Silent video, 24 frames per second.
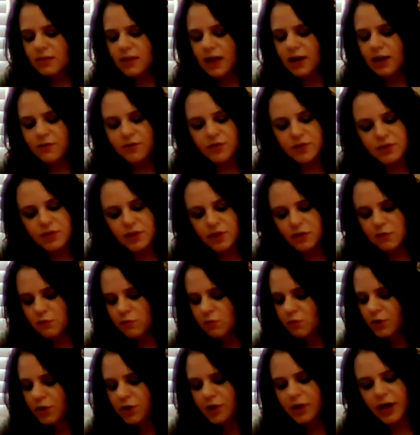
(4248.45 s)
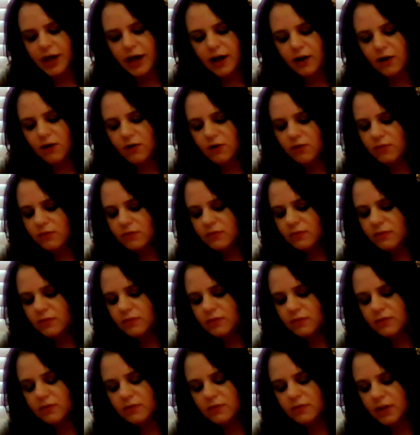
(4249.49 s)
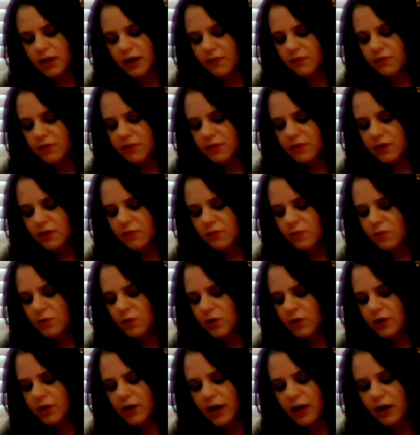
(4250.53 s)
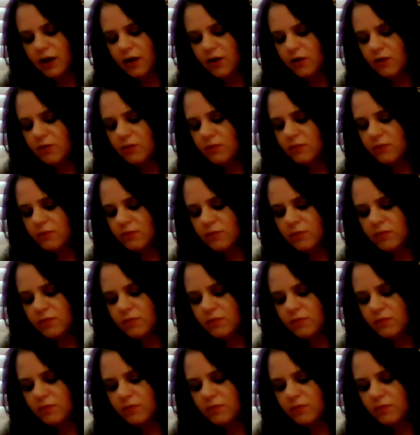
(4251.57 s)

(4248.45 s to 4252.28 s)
Everything will work out. Everything will work out.